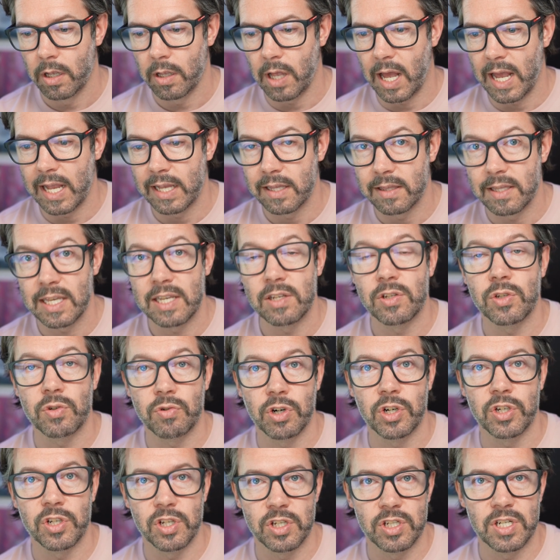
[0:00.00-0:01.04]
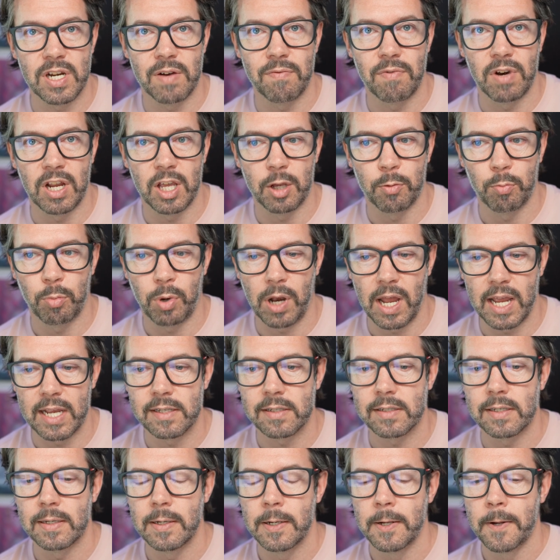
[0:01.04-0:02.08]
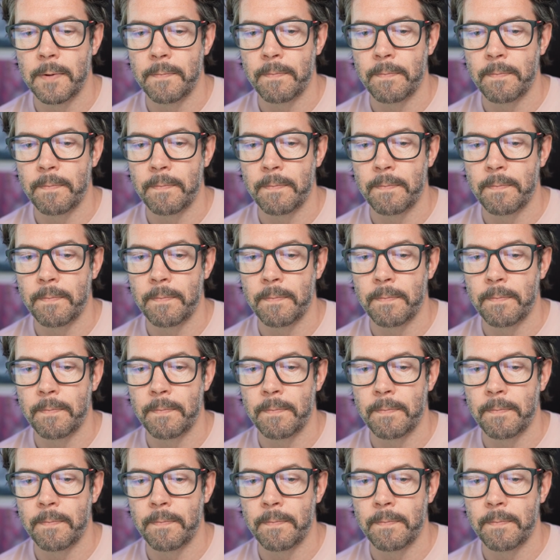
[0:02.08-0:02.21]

like these structures generally in place.